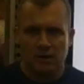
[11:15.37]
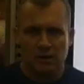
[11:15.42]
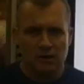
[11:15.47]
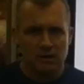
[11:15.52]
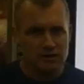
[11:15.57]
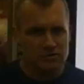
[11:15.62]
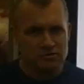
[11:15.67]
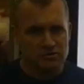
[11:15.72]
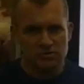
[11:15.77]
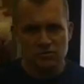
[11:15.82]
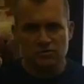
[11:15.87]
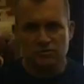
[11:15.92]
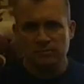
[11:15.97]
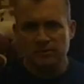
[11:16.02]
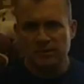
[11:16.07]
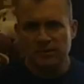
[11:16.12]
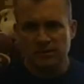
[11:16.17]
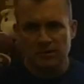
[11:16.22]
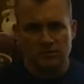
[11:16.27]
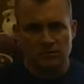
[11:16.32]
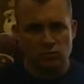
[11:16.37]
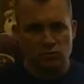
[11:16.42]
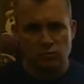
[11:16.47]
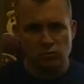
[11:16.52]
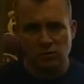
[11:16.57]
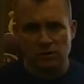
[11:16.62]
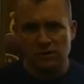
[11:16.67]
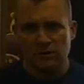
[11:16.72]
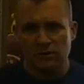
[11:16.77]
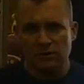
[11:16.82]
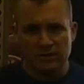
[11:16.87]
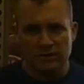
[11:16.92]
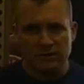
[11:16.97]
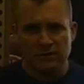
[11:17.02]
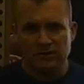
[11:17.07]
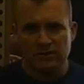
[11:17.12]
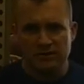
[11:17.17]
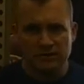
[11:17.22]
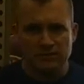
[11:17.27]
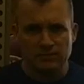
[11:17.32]
And social media really
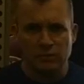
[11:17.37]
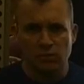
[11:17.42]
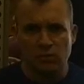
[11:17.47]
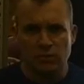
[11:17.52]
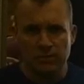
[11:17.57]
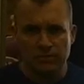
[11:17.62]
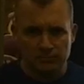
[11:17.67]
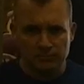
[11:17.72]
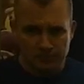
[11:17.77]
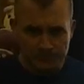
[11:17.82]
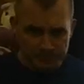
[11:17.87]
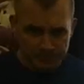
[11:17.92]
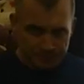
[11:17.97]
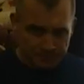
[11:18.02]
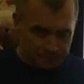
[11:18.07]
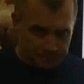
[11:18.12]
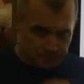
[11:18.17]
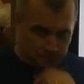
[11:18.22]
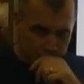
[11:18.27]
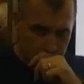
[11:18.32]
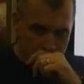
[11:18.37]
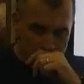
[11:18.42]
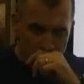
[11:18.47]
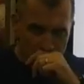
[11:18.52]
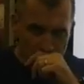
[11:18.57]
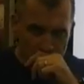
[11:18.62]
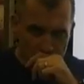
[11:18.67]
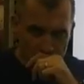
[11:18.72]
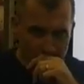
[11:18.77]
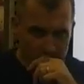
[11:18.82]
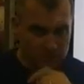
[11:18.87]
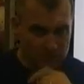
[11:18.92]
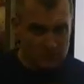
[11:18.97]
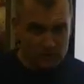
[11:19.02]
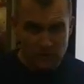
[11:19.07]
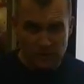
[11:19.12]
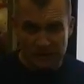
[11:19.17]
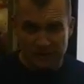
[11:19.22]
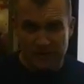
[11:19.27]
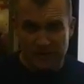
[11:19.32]
is important.
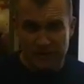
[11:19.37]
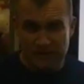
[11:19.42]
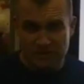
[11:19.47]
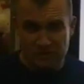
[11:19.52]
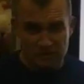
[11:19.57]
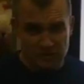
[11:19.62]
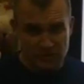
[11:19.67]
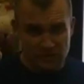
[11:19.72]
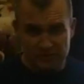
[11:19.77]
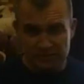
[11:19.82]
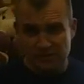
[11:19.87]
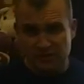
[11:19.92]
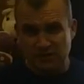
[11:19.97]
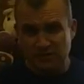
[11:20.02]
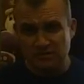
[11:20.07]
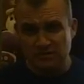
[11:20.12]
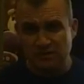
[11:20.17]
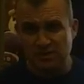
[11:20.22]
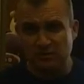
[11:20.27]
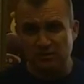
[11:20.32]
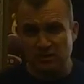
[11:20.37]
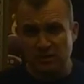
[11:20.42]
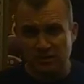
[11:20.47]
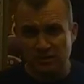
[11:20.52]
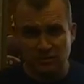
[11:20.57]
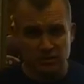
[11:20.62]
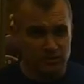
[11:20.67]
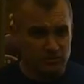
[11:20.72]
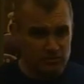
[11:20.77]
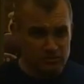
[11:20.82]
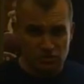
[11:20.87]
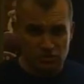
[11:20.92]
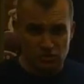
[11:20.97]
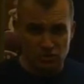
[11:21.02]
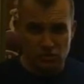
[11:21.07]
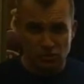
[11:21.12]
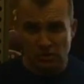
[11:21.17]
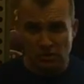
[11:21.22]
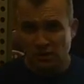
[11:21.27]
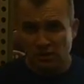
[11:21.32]
Direct action. You have a sales team, right? Whether it's
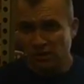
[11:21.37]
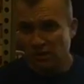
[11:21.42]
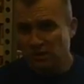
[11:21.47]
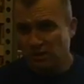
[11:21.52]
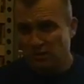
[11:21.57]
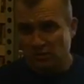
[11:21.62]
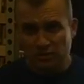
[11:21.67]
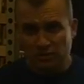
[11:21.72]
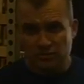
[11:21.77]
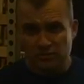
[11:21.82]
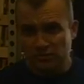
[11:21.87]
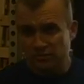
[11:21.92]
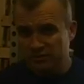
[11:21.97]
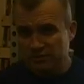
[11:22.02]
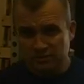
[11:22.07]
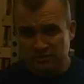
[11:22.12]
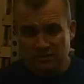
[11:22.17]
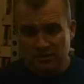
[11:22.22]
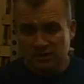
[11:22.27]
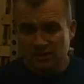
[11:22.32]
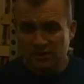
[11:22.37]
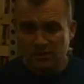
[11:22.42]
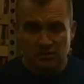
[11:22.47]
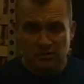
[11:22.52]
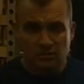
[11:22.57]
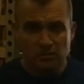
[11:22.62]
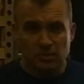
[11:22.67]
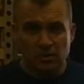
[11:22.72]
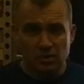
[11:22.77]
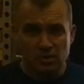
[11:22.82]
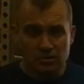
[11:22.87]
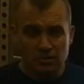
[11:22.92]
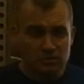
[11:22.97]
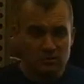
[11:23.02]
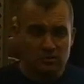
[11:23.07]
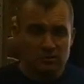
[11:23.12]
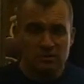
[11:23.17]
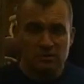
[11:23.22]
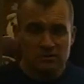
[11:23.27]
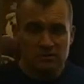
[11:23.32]
you, whether it's your
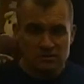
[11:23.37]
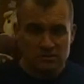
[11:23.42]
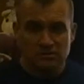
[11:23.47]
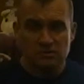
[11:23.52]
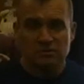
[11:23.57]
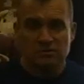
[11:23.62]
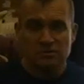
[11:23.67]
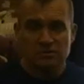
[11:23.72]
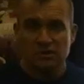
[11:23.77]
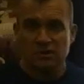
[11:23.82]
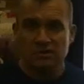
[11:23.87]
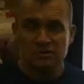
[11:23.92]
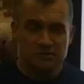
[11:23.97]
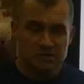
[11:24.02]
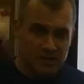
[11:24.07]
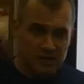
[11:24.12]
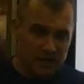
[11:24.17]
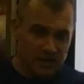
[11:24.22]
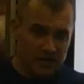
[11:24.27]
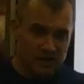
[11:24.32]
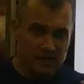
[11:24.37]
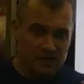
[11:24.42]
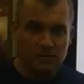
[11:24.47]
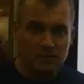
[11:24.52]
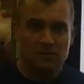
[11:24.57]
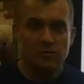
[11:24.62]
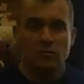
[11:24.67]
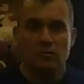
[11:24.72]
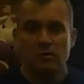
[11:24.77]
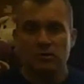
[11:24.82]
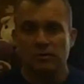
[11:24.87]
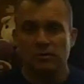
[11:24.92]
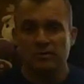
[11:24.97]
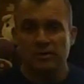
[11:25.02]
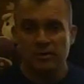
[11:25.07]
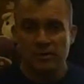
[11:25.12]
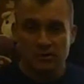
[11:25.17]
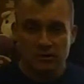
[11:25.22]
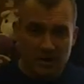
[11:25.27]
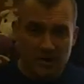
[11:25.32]
partner, someone's got to say, hey, we're going to
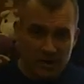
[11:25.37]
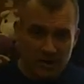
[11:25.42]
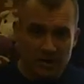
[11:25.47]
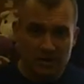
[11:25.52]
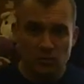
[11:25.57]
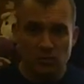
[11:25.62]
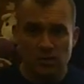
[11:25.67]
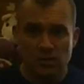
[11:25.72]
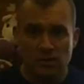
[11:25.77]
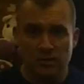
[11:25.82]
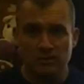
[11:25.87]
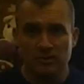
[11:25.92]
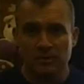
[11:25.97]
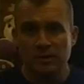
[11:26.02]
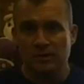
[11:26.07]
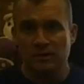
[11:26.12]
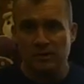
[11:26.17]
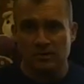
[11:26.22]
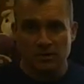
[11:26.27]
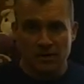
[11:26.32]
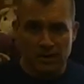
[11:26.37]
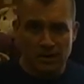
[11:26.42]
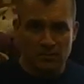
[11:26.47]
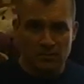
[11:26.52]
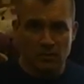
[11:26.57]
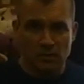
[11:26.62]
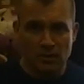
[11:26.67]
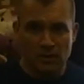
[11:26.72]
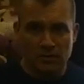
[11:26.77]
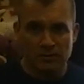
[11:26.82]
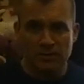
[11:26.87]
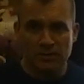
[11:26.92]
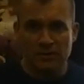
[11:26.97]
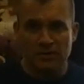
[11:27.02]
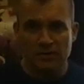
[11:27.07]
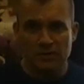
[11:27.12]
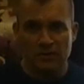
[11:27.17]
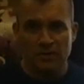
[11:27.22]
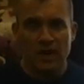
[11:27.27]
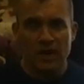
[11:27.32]
be there. Hey, we're going to be there. Hey, we're going to be
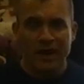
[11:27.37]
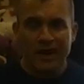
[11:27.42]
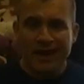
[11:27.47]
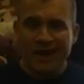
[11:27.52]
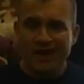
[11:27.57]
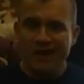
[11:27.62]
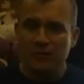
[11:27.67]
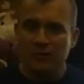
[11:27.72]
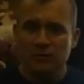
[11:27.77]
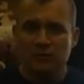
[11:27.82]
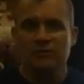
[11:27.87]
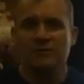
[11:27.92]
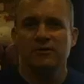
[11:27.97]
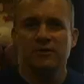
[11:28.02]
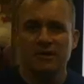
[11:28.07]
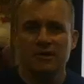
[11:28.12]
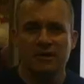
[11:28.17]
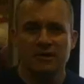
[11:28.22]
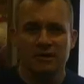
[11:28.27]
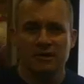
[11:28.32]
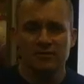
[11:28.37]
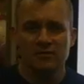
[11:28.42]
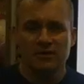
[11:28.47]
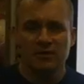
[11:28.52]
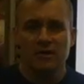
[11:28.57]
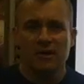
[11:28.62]
there. And you know what's neat is